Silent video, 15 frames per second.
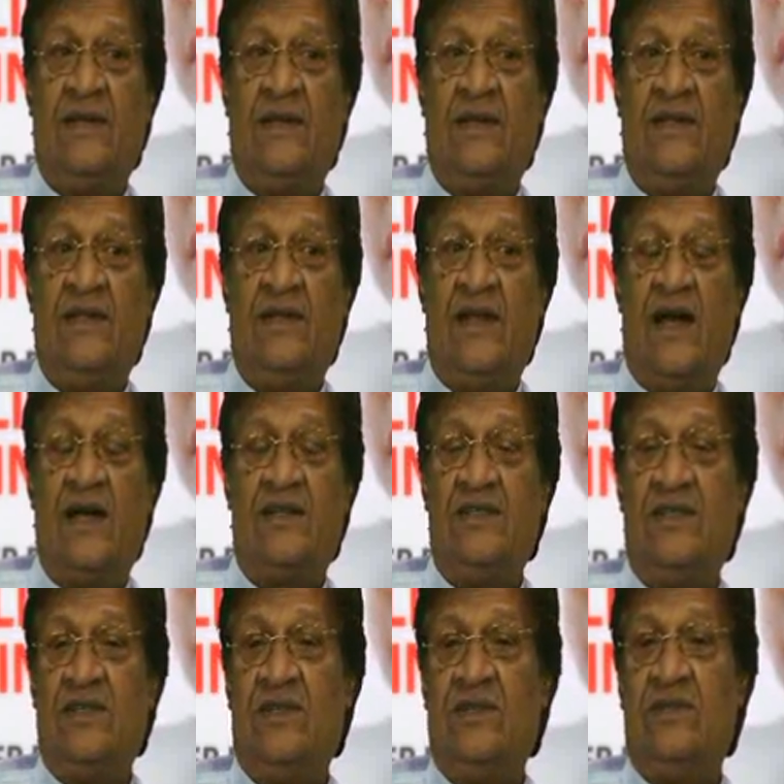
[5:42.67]
And the
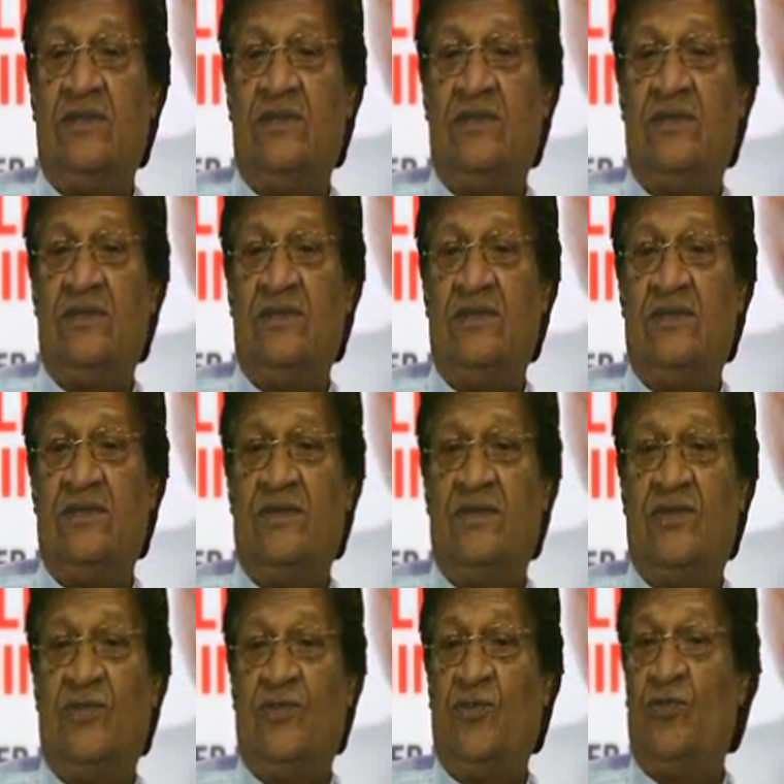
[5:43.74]
doctor
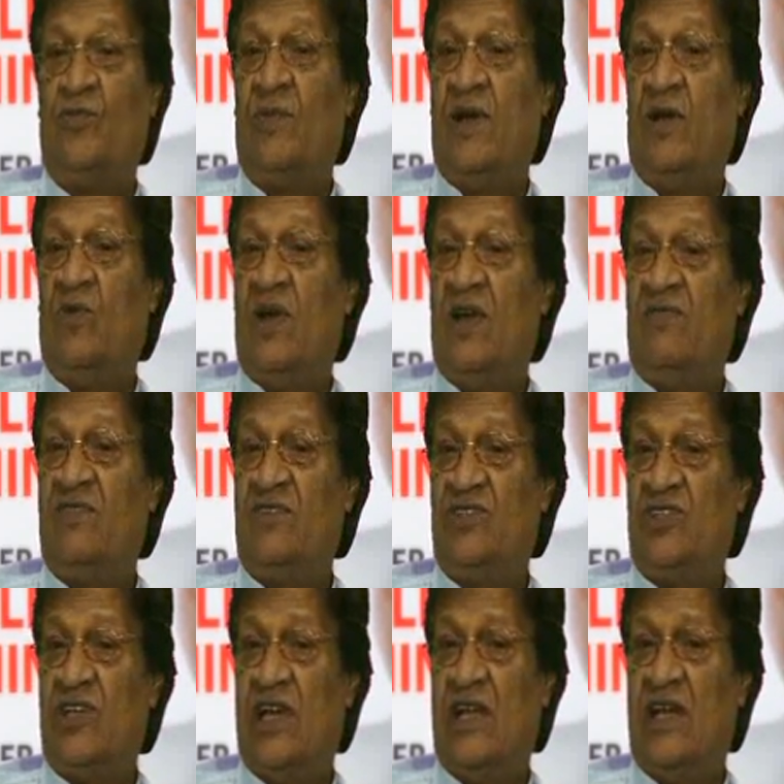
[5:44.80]
threw my wife and
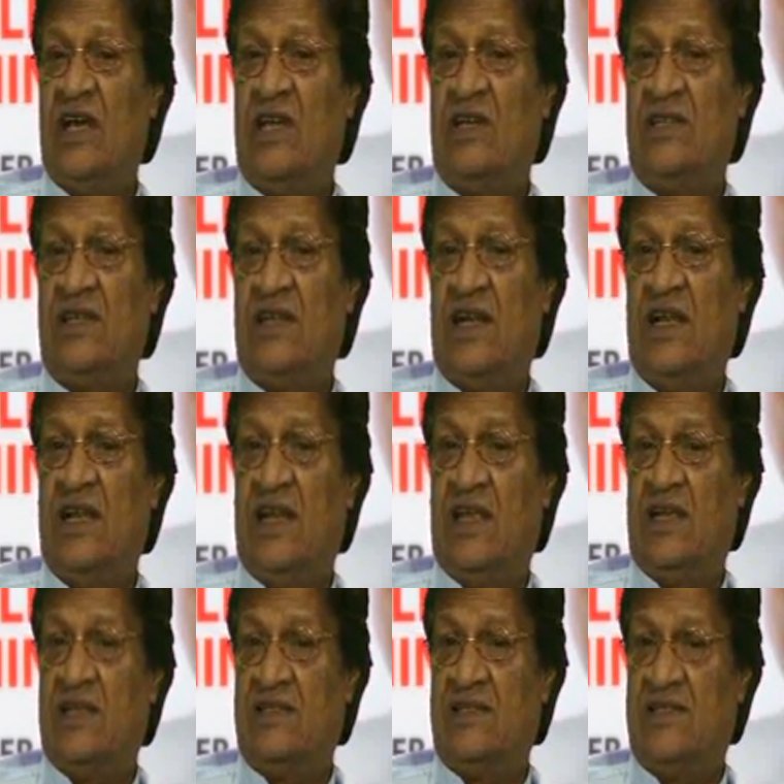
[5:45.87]
child out of the
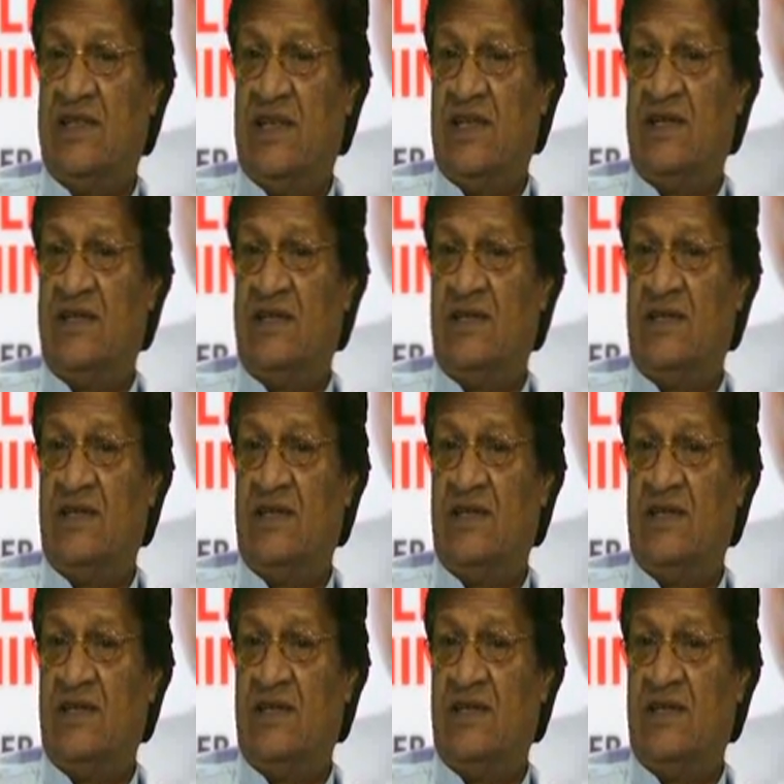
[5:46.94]
clinic and said,